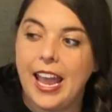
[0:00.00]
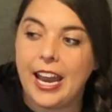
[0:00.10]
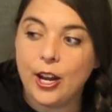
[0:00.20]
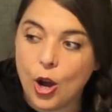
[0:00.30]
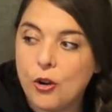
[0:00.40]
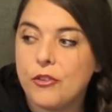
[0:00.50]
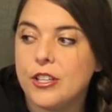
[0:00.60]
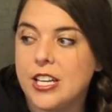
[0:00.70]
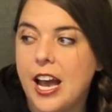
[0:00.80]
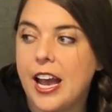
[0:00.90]
And
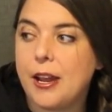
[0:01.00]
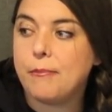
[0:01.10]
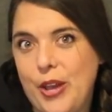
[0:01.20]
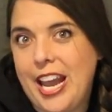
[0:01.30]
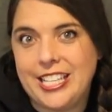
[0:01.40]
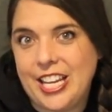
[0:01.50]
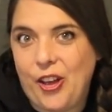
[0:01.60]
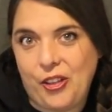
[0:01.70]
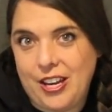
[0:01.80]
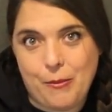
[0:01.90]
over time, you can't
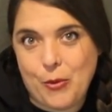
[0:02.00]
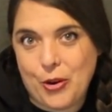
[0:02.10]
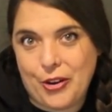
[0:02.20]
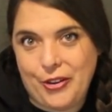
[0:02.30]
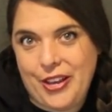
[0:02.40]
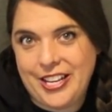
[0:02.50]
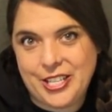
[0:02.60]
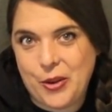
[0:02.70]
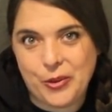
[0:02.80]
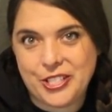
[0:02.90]
tell anymore. You can't
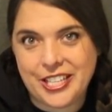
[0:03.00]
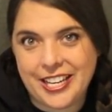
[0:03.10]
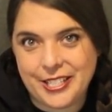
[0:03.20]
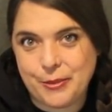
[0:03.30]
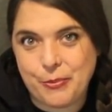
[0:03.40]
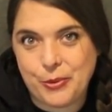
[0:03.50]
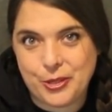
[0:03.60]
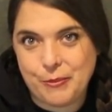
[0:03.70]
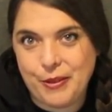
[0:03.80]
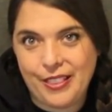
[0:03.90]
tell which side is
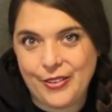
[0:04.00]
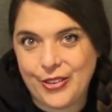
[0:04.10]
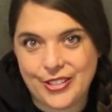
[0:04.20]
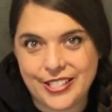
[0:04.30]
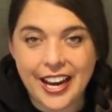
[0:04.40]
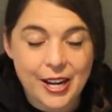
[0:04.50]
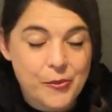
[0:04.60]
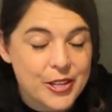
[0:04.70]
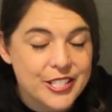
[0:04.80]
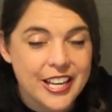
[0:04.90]
supposed to be the good side
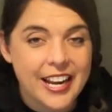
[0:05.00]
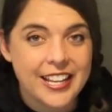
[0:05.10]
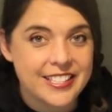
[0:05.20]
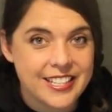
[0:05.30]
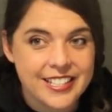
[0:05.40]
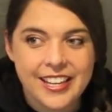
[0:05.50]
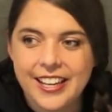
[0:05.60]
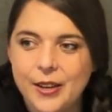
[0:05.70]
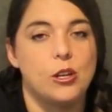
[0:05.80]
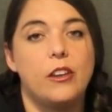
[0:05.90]
and which side isn't.
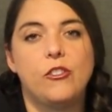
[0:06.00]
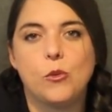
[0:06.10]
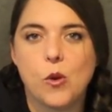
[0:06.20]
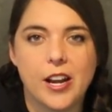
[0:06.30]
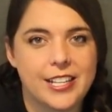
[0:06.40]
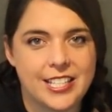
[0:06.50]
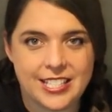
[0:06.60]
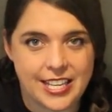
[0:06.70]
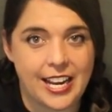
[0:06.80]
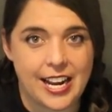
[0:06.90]
So if you want it to
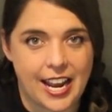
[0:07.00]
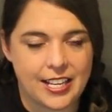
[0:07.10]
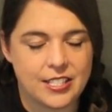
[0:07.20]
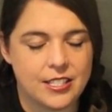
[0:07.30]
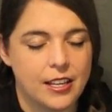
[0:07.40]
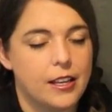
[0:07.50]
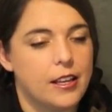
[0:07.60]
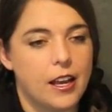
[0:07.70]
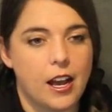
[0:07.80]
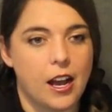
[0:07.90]
stay nice,
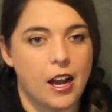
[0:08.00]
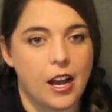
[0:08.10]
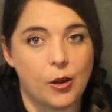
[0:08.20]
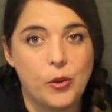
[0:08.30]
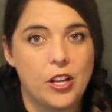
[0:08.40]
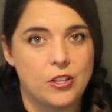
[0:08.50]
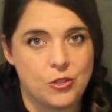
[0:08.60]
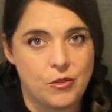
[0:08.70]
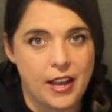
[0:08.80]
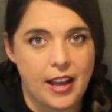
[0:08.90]
I wouldn't
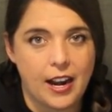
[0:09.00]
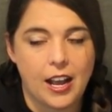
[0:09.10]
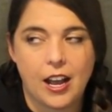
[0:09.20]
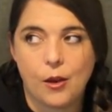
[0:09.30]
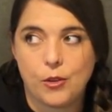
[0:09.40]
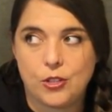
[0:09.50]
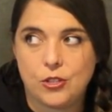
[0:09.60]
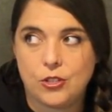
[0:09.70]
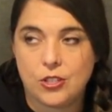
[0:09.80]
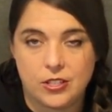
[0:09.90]
do that. I would
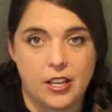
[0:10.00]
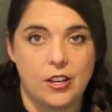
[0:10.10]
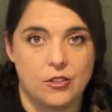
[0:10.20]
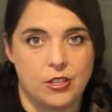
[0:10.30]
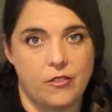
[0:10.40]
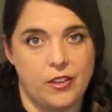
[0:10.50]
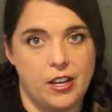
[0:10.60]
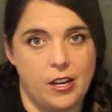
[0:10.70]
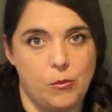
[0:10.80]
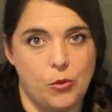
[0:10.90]
just get yourself a
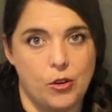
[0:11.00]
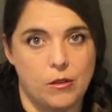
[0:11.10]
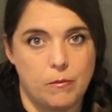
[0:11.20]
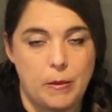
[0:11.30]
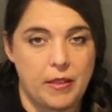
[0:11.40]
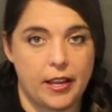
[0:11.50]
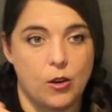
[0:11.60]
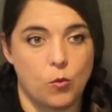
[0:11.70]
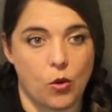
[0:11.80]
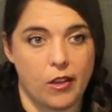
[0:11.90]
cutting board. Maybe like
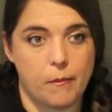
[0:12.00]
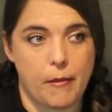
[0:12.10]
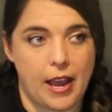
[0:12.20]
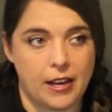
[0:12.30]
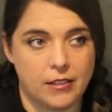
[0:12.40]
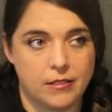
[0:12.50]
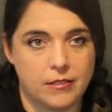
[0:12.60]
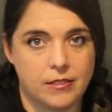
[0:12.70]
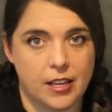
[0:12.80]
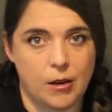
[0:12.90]
a roll-up mat
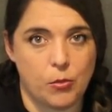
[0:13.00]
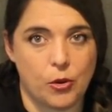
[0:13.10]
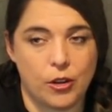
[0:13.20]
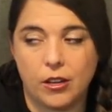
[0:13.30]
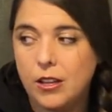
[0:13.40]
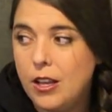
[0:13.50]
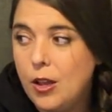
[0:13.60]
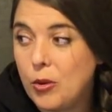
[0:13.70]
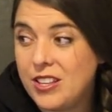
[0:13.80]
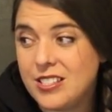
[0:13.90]
cutting board.
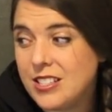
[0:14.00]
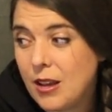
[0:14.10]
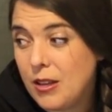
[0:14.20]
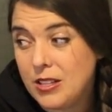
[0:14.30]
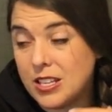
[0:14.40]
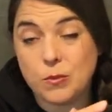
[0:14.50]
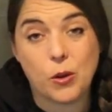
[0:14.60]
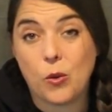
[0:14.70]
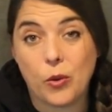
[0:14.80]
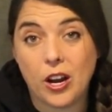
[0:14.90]
But this at this
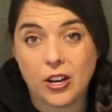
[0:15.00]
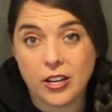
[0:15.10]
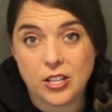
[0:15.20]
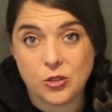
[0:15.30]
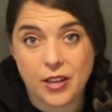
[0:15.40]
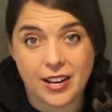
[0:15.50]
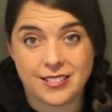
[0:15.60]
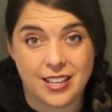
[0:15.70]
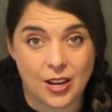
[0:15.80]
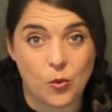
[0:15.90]
point, we aren't going to do that
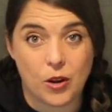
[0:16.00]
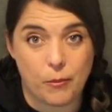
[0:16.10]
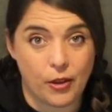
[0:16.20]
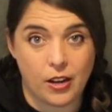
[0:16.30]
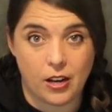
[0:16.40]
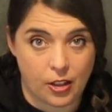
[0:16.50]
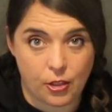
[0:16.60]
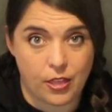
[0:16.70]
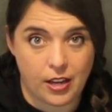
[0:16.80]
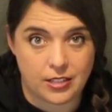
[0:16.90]
because I don't want to put
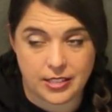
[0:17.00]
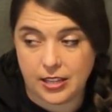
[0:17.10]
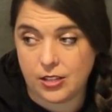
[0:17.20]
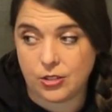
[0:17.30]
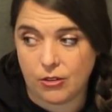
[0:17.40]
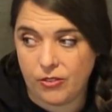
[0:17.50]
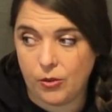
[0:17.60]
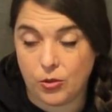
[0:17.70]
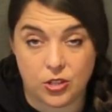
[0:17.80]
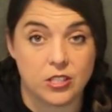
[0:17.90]
another thing inside this
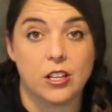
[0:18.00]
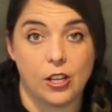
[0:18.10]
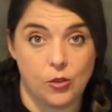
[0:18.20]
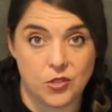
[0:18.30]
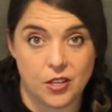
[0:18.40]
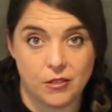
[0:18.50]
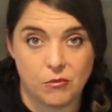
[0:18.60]
RV. We're just going to use it.